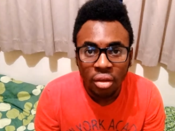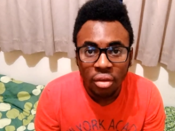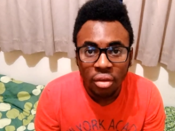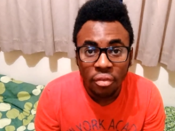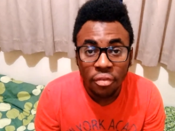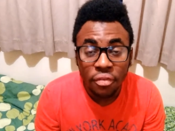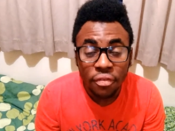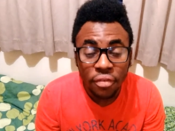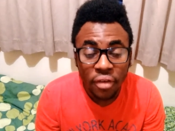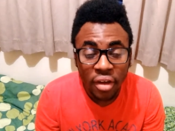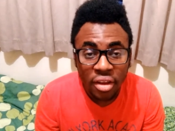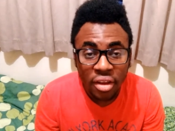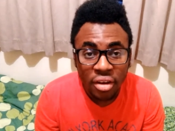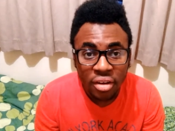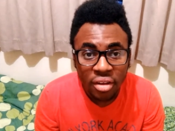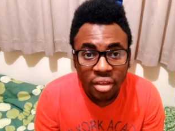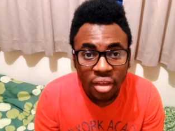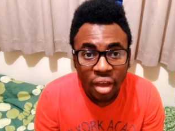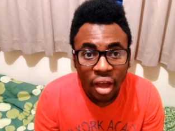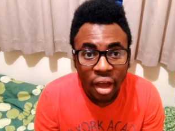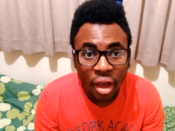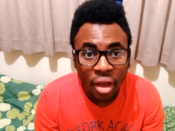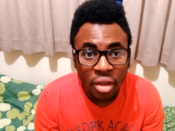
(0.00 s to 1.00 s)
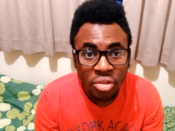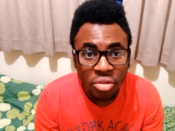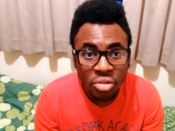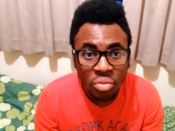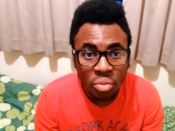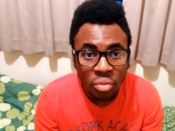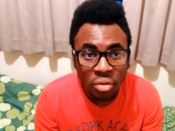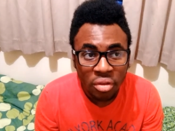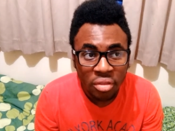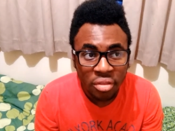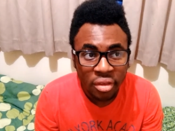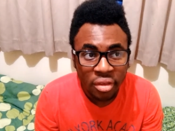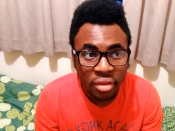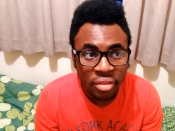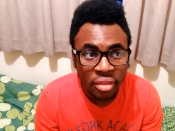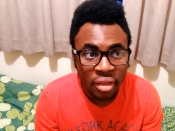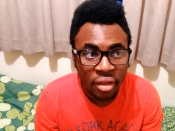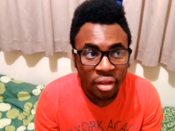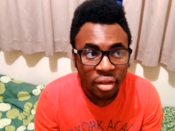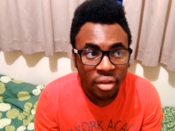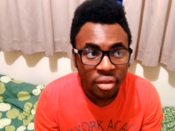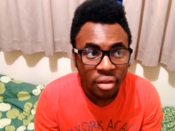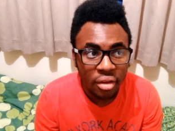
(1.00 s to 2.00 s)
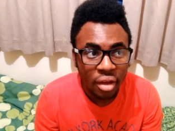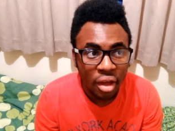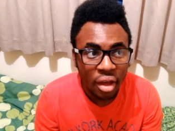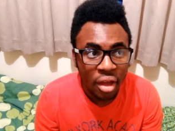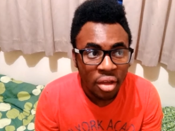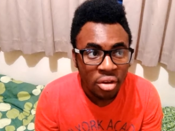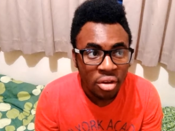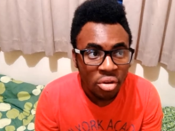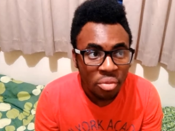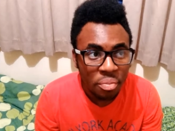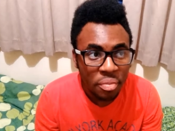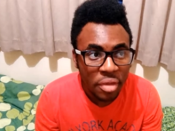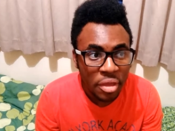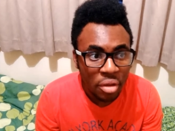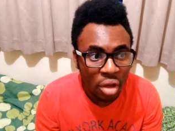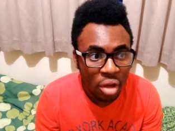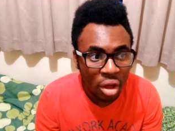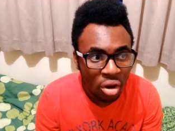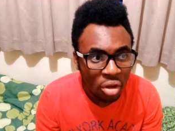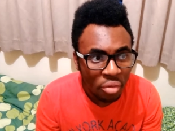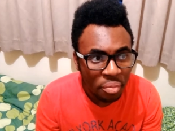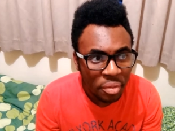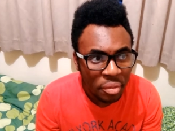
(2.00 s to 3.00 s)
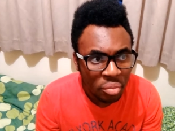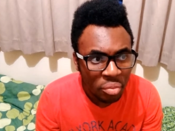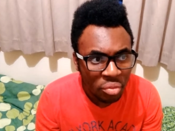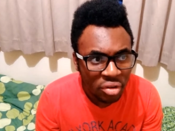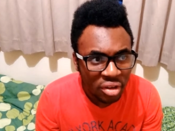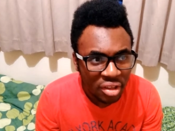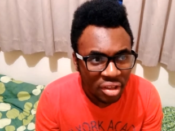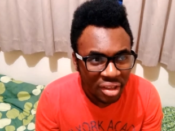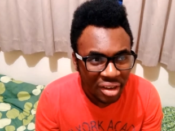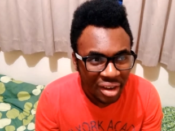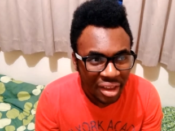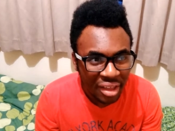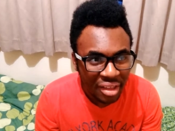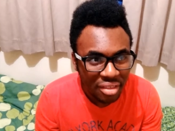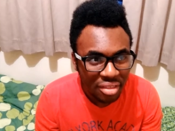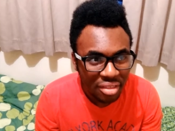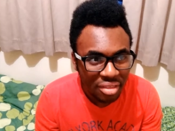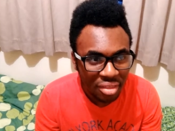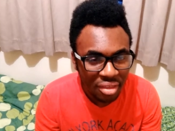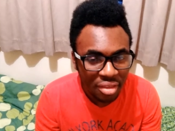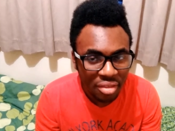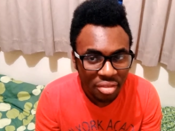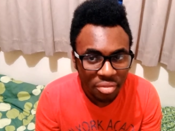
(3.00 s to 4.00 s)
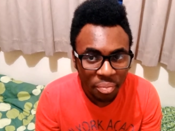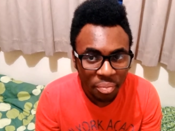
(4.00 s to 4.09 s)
Finally, I just want to say that I know a lot of people neglect this,